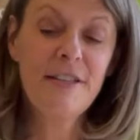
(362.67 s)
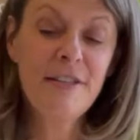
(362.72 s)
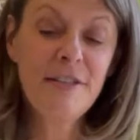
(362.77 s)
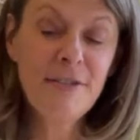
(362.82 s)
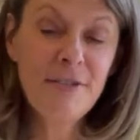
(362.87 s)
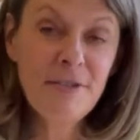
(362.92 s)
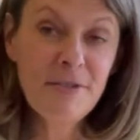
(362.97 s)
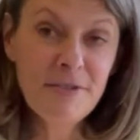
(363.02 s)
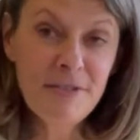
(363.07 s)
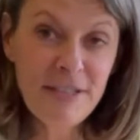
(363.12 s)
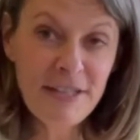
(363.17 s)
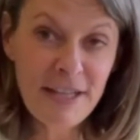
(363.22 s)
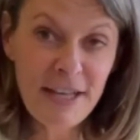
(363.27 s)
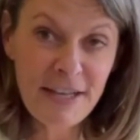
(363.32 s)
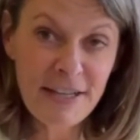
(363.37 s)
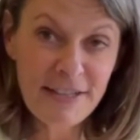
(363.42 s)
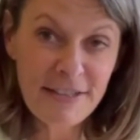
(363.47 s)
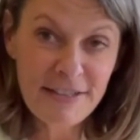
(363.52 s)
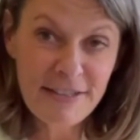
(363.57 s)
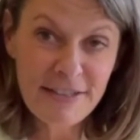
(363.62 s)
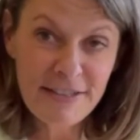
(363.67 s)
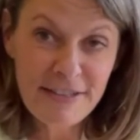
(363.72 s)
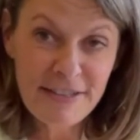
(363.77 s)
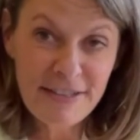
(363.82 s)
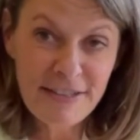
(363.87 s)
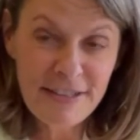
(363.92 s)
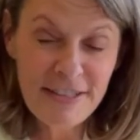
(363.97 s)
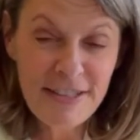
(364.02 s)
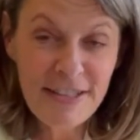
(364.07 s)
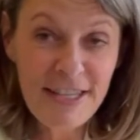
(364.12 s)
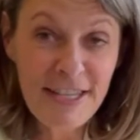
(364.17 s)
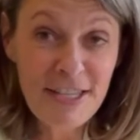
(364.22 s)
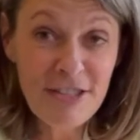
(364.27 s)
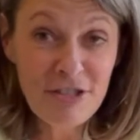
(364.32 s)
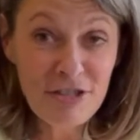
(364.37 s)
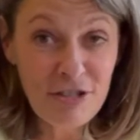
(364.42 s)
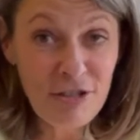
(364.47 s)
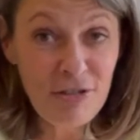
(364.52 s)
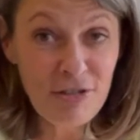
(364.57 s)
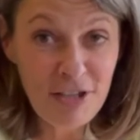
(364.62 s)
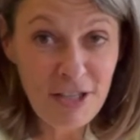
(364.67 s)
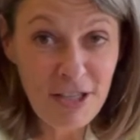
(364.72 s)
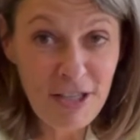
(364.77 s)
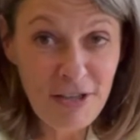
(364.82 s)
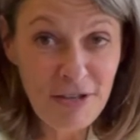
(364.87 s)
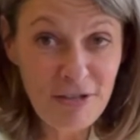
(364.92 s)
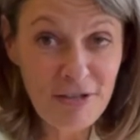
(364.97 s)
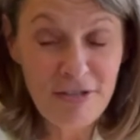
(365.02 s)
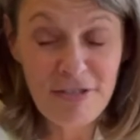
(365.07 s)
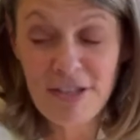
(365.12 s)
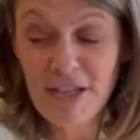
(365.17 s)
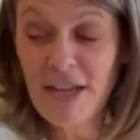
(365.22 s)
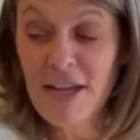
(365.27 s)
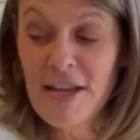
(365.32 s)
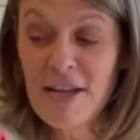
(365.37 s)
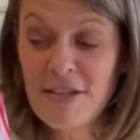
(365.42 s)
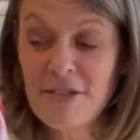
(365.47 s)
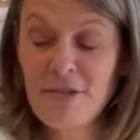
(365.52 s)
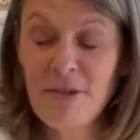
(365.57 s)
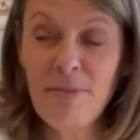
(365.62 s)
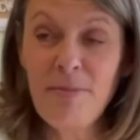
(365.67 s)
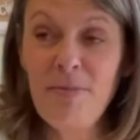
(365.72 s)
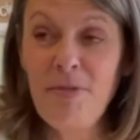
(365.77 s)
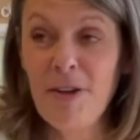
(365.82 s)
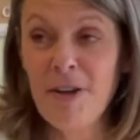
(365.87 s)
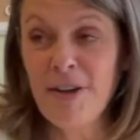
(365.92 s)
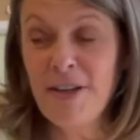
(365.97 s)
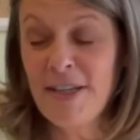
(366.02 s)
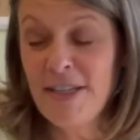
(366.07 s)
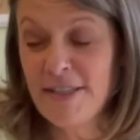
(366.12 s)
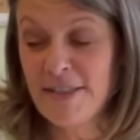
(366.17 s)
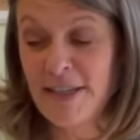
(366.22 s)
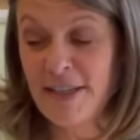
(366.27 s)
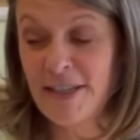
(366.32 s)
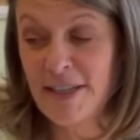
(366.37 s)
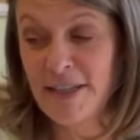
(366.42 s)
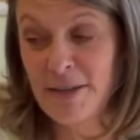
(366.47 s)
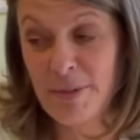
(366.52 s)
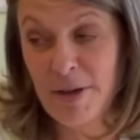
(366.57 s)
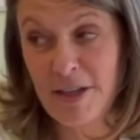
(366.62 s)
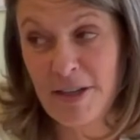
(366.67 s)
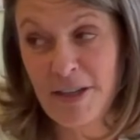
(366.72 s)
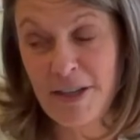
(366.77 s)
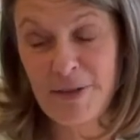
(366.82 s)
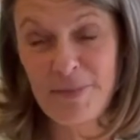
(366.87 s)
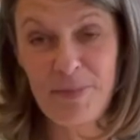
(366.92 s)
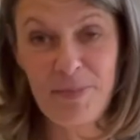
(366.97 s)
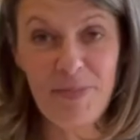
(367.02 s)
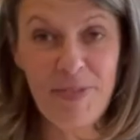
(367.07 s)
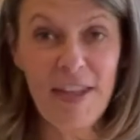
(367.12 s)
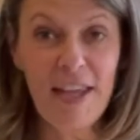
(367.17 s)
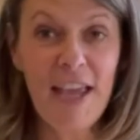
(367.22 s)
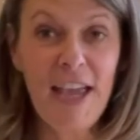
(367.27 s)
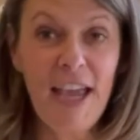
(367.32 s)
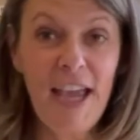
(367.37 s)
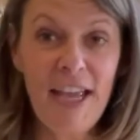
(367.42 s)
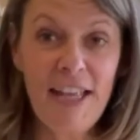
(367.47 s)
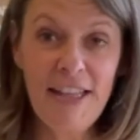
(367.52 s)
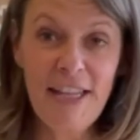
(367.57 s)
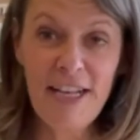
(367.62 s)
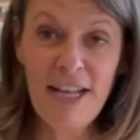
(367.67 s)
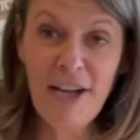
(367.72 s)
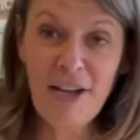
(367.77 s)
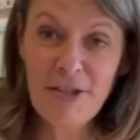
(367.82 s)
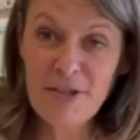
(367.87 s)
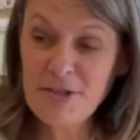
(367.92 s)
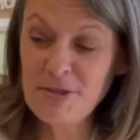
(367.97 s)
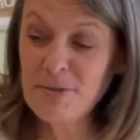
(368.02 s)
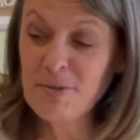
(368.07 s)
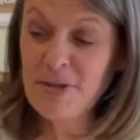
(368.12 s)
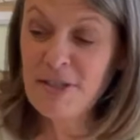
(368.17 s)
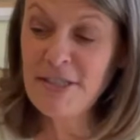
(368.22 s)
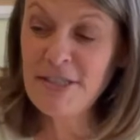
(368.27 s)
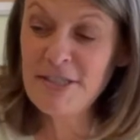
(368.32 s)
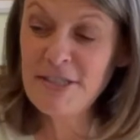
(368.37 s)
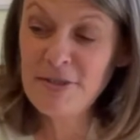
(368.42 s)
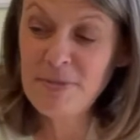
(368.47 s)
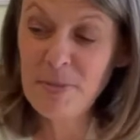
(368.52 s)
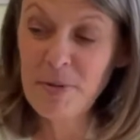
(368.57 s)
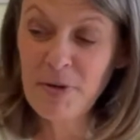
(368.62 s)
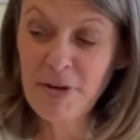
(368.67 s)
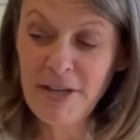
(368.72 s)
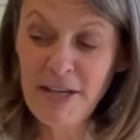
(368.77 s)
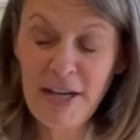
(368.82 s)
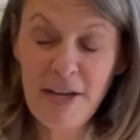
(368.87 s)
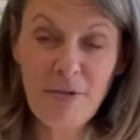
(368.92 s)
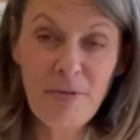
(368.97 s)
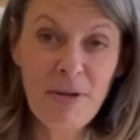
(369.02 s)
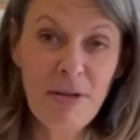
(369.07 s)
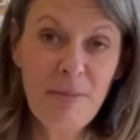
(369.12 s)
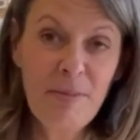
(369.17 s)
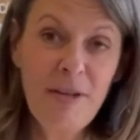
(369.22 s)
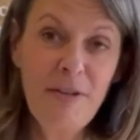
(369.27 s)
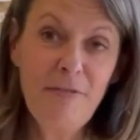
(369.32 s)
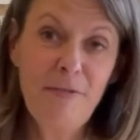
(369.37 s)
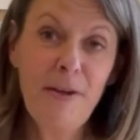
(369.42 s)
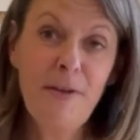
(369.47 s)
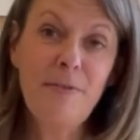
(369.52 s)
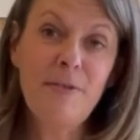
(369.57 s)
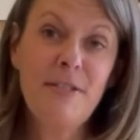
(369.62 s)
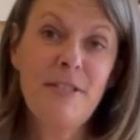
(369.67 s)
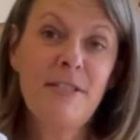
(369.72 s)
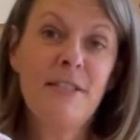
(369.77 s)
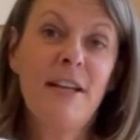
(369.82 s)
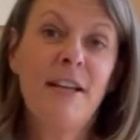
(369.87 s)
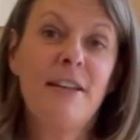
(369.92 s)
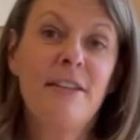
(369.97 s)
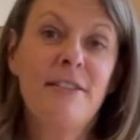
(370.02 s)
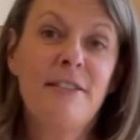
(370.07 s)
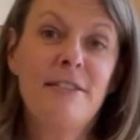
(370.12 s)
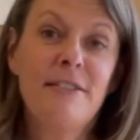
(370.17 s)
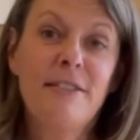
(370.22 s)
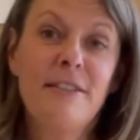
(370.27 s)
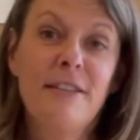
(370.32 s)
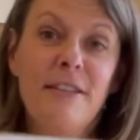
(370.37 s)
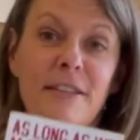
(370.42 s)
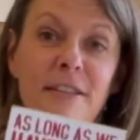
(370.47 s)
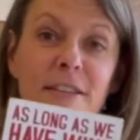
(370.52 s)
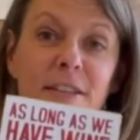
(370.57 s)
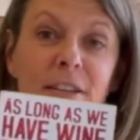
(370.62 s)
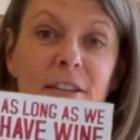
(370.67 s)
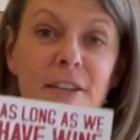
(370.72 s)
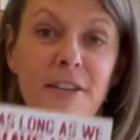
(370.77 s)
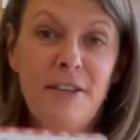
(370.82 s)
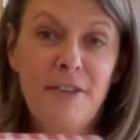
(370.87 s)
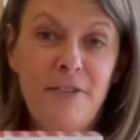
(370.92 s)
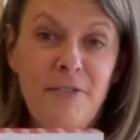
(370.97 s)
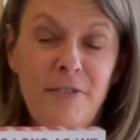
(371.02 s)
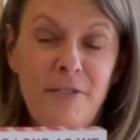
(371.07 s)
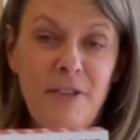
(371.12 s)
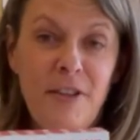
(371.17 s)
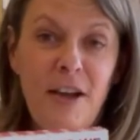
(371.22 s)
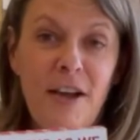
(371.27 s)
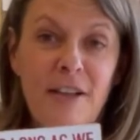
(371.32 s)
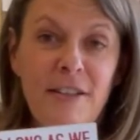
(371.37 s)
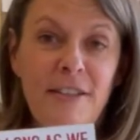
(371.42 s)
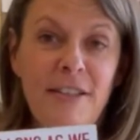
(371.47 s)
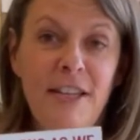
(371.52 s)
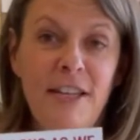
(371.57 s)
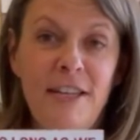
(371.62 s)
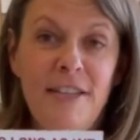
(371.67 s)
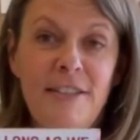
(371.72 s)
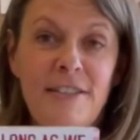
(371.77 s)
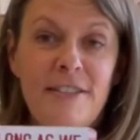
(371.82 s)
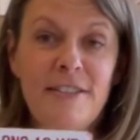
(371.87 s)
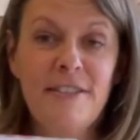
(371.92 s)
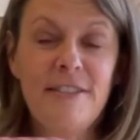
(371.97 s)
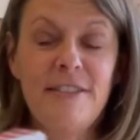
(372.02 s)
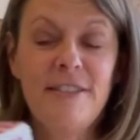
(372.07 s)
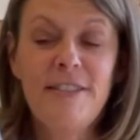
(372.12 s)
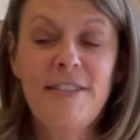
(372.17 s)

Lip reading: Can you see that? He's so cute. So I'm very excited about him. And then I also wanted to point out one of my favorite signs for the holidays.